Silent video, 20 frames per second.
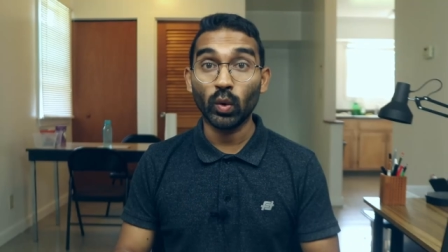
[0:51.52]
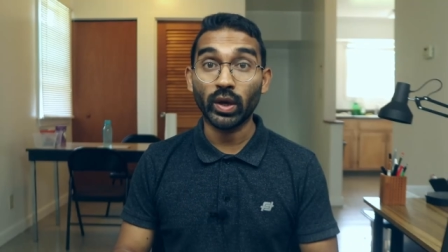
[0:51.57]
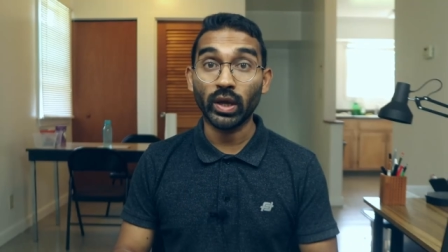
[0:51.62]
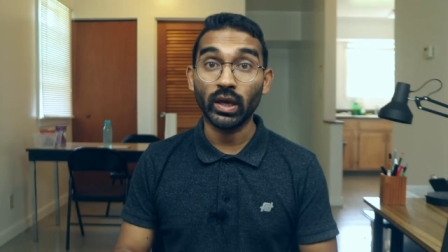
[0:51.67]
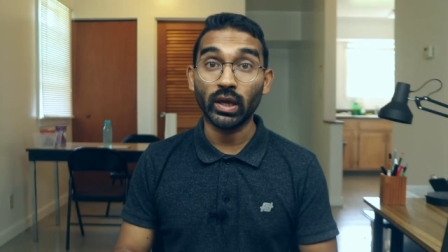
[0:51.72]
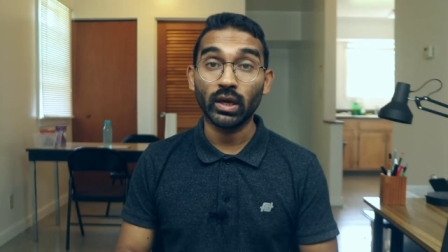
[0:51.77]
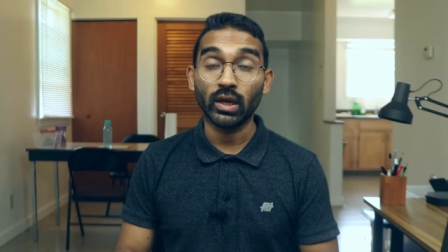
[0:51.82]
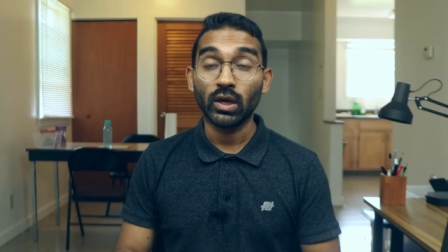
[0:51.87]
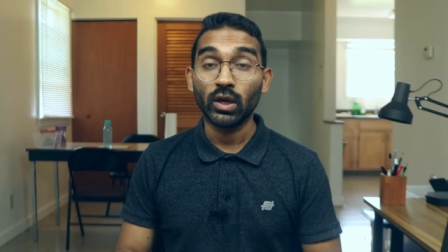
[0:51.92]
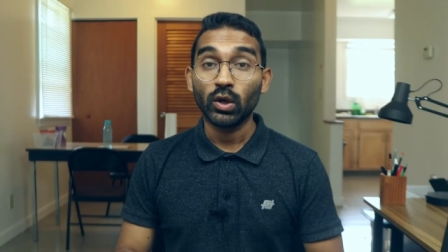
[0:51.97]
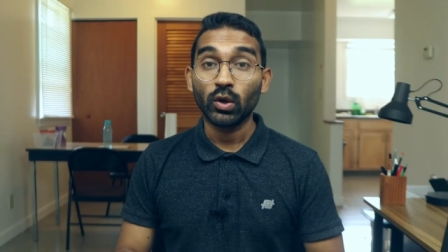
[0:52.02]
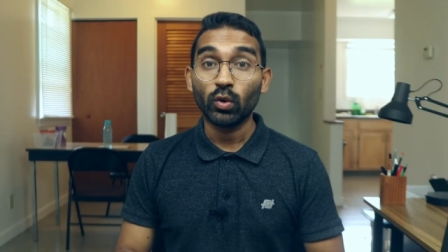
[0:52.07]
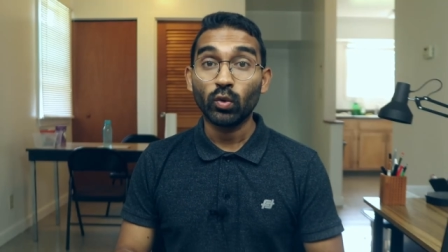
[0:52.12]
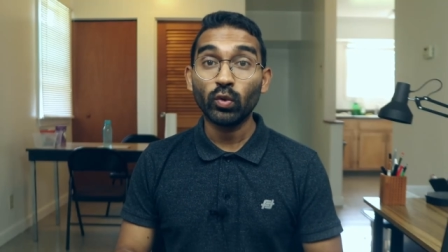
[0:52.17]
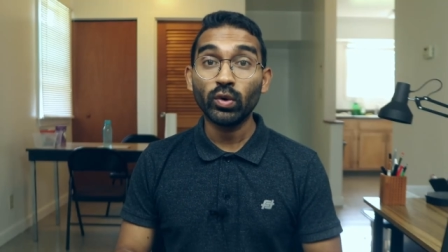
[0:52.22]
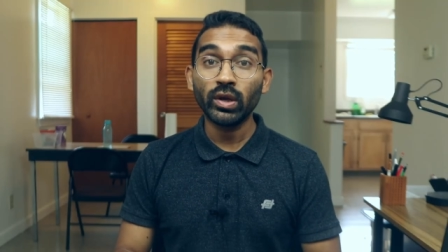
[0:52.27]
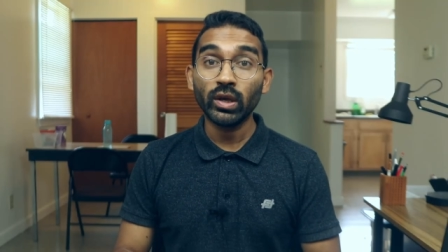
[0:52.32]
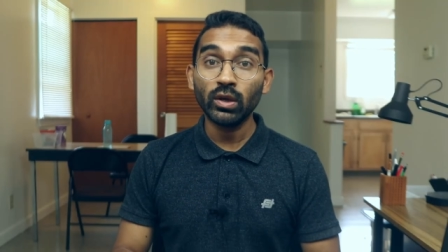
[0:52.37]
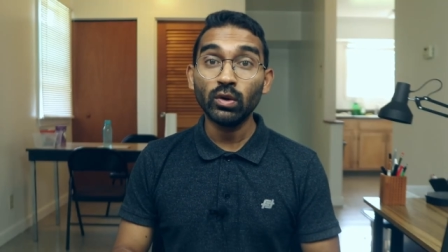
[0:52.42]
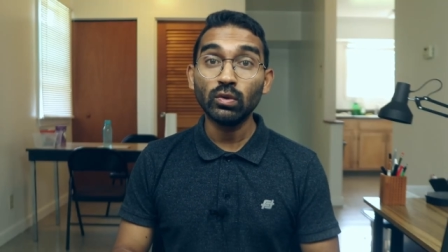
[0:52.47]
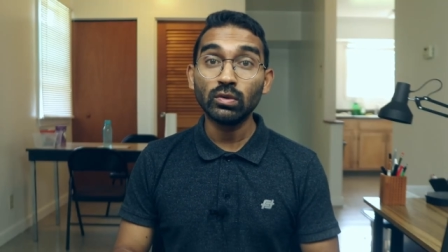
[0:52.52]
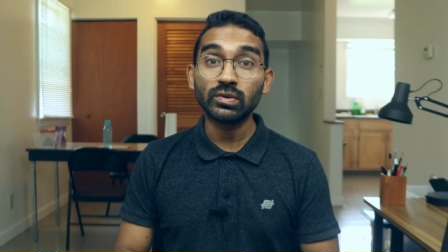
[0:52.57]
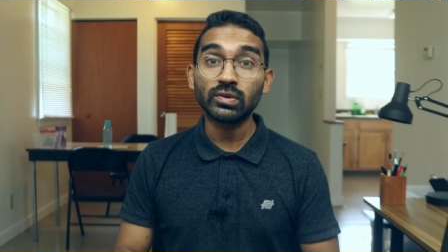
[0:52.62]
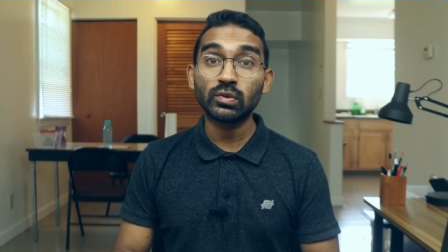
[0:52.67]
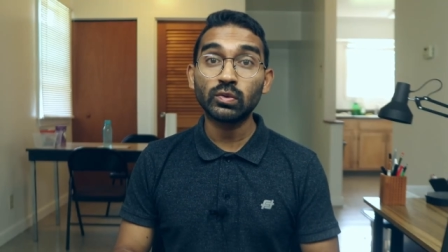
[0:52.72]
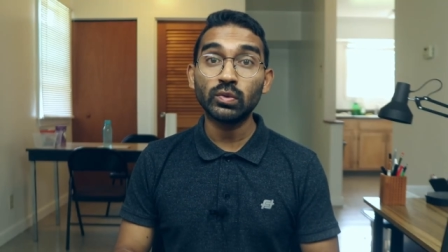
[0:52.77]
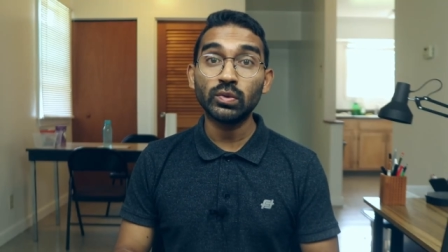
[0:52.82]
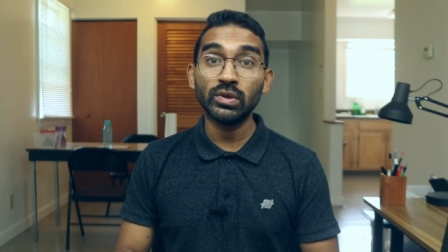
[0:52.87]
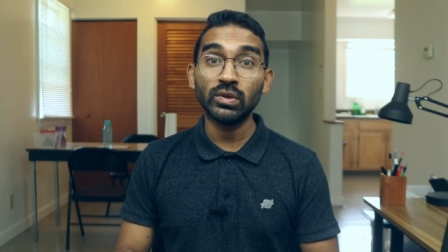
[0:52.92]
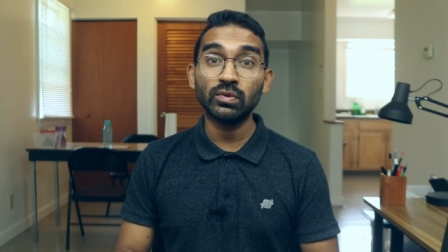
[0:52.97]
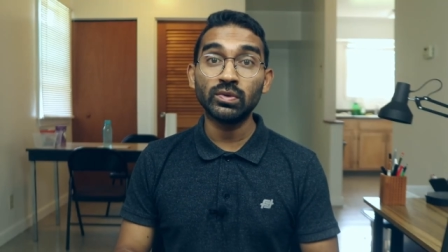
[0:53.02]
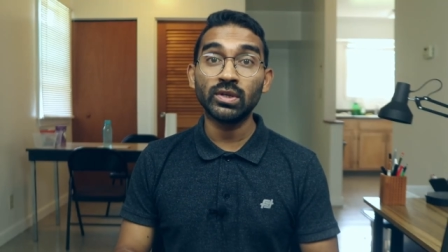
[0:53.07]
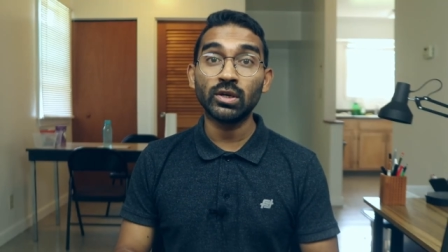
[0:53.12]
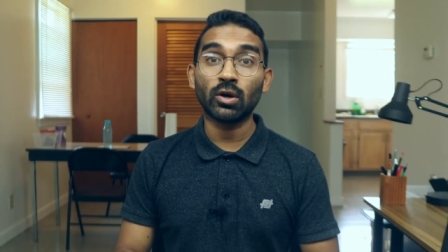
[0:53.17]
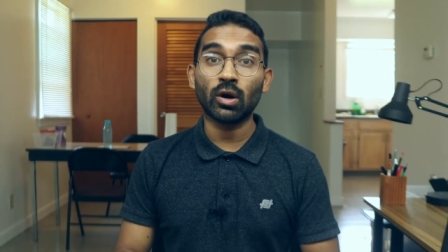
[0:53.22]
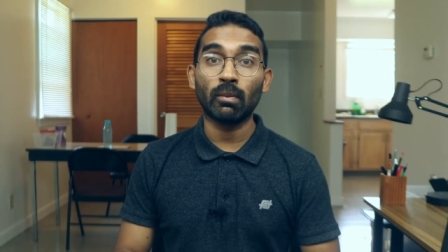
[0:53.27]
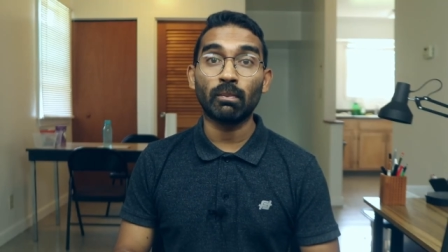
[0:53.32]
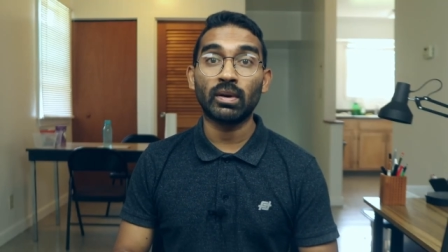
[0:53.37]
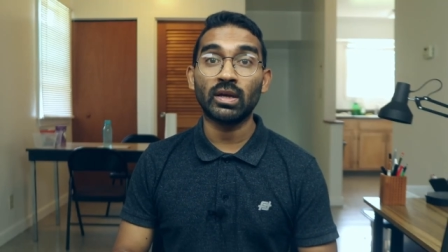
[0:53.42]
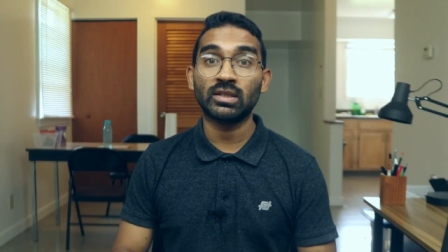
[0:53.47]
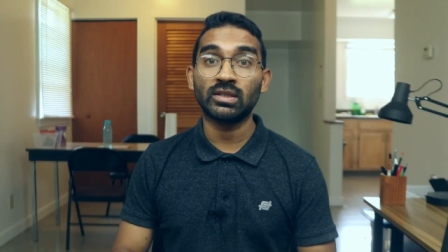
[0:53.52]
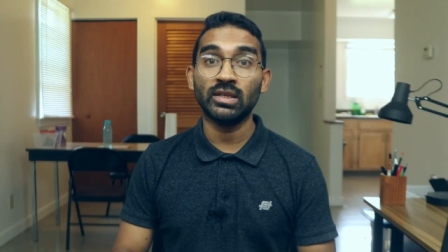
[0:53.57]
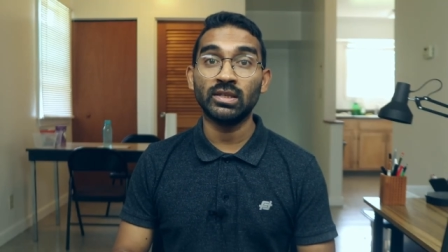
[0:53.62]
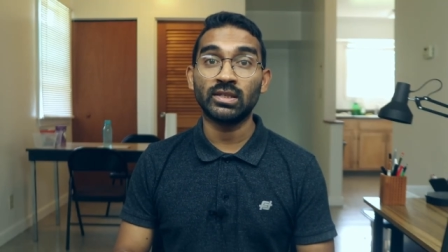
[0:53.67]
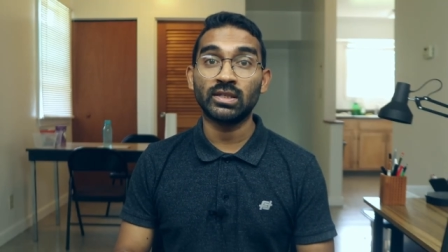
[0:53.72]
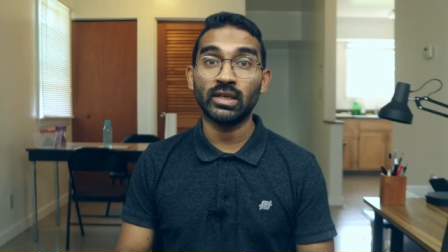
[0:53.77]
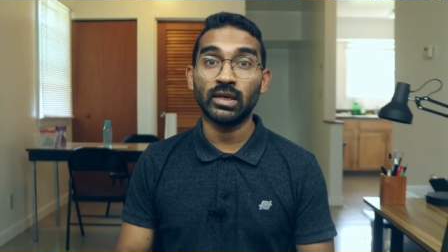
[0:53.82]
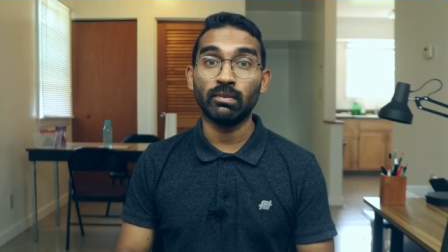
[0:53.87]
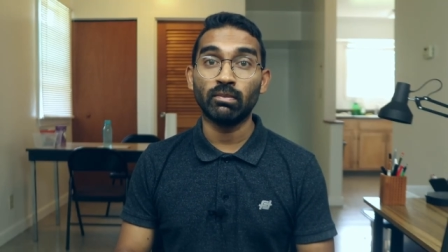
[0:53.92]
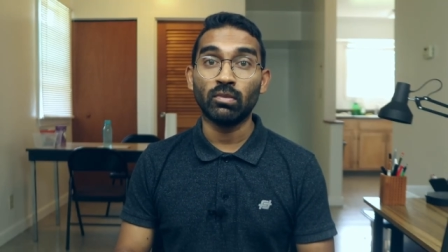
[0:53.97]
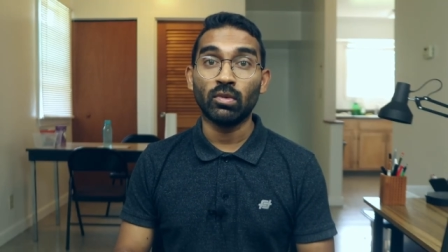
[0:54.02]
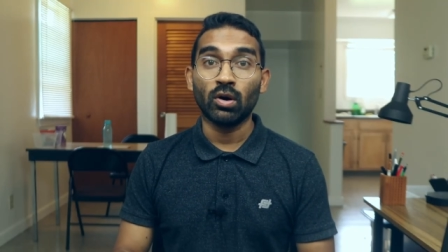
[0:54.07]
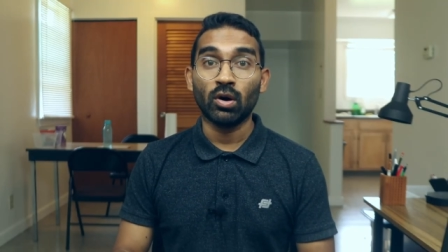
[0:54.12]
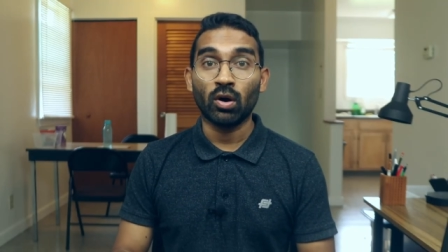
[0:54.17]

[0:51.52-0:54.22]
Okay, we used to use a complex system